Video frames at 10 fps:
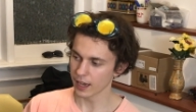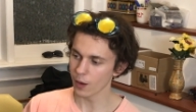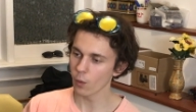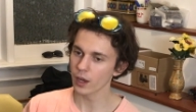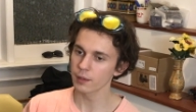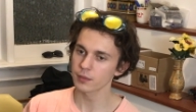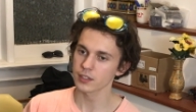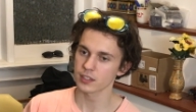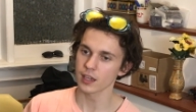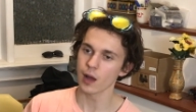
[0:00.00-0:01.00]
I want him to,
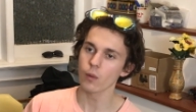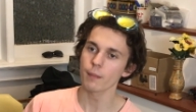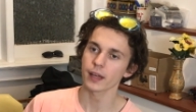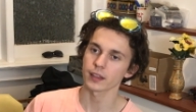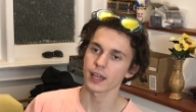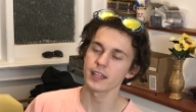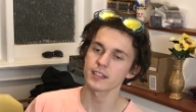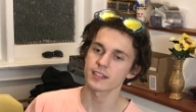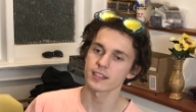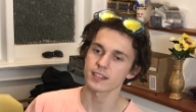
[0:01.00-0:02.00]
I want my
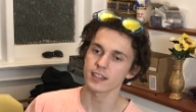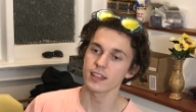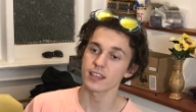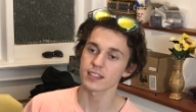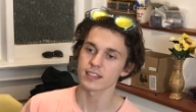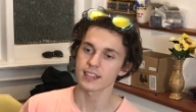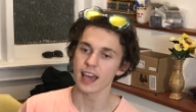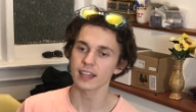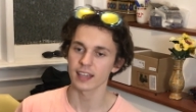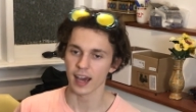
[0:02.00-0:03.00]
lens to see this
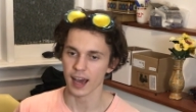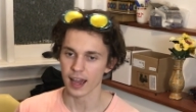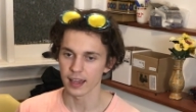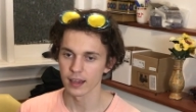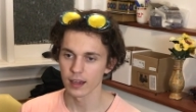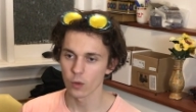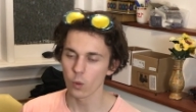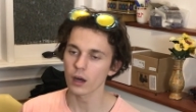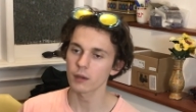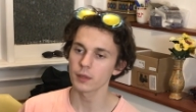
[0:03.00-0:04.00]
dead guy.
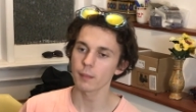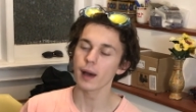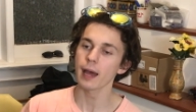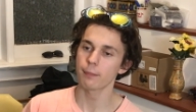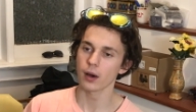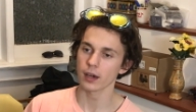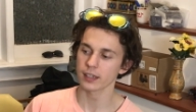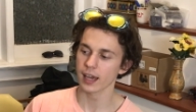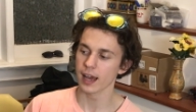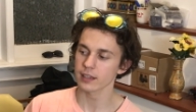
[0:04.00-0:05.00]
Welcome to my
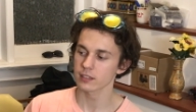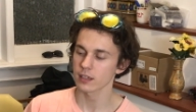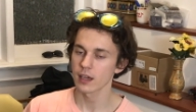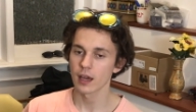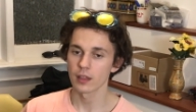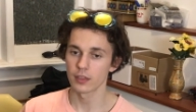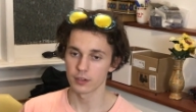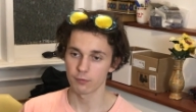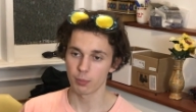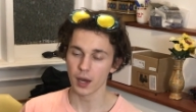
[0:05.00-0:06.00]
podcast, the
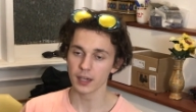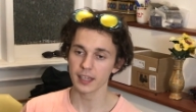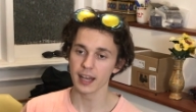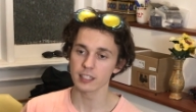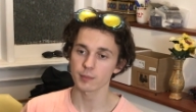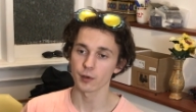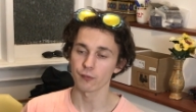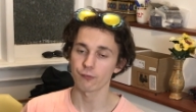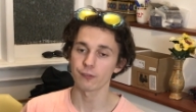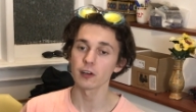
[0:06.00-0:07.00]
podcast
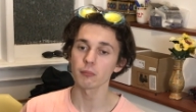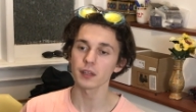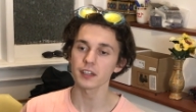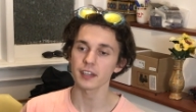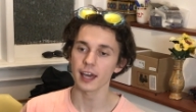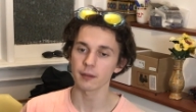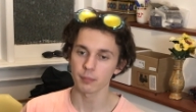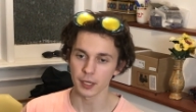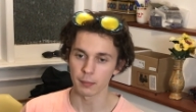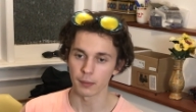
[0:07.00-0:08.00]
about filming dead
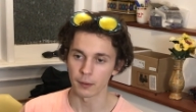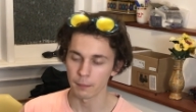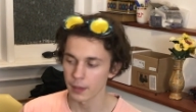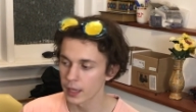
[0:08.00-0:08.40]
people.